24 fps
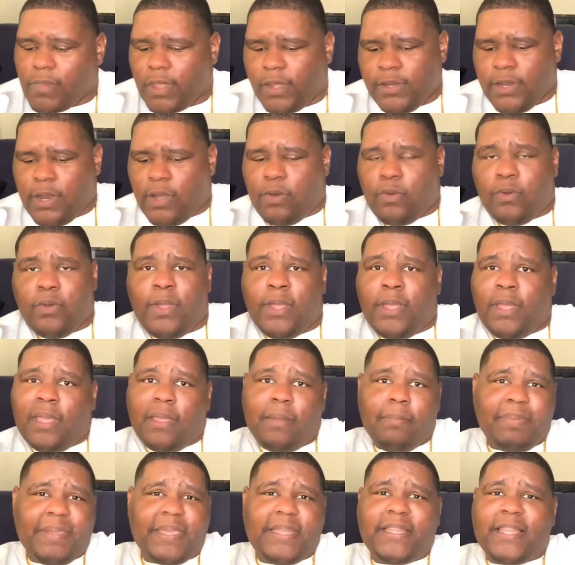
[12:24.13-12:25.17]
You know,
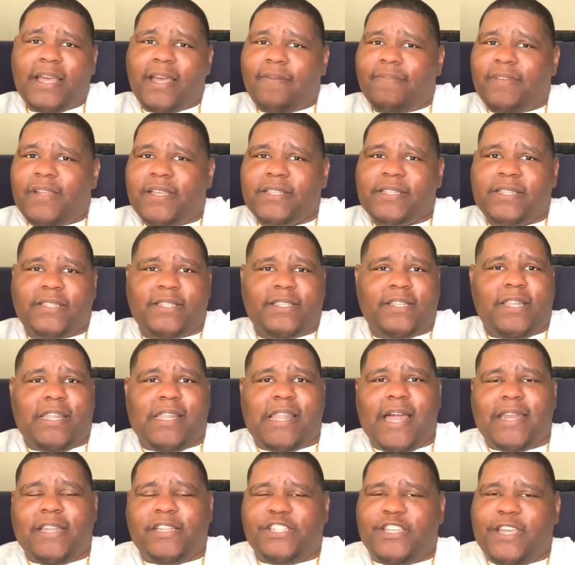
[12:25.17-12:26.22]
B-Love does a
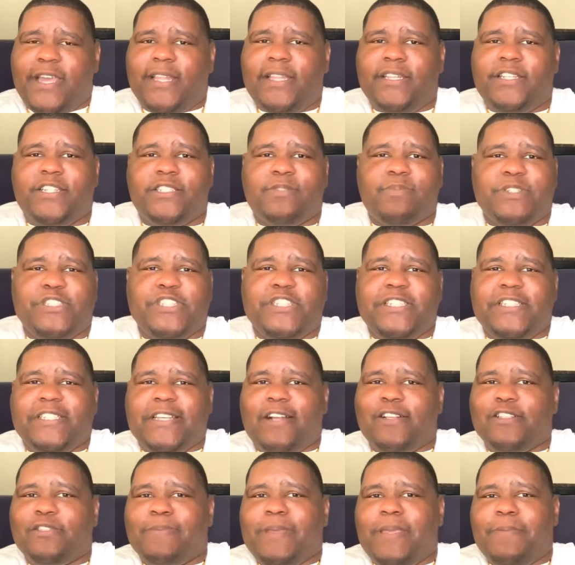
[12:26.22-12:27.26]
lot of challenges where she
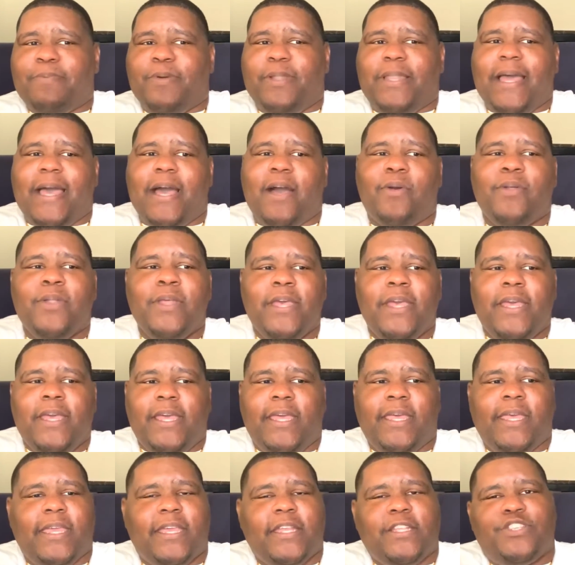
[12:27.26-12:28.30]
shouts people out
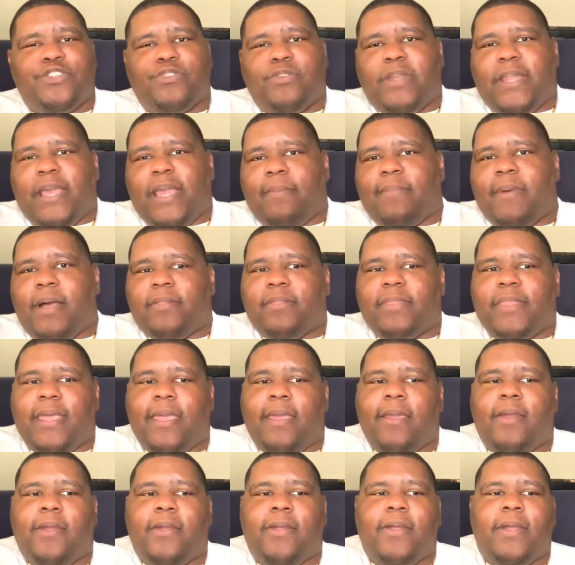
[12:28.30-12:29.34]
and gets your name out
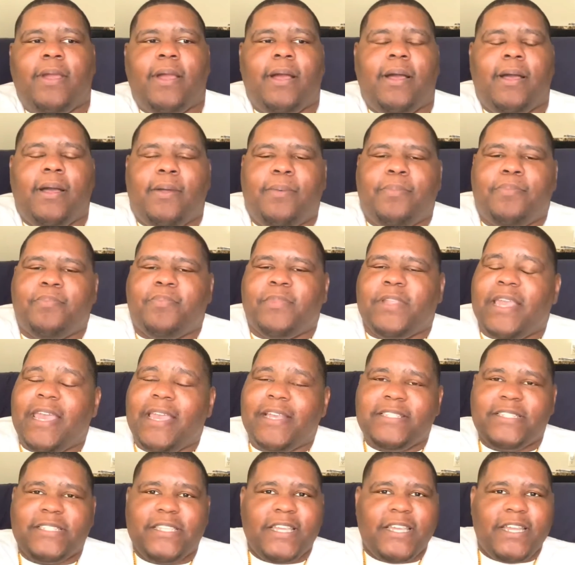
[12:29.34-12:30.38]
there.
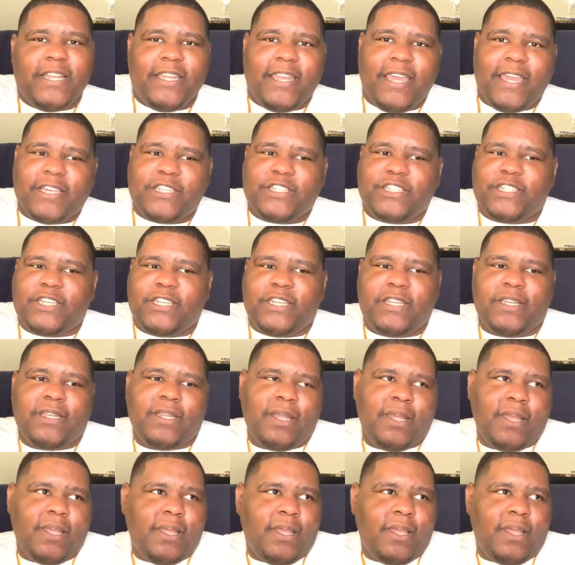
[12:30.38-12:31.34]
KC Connection,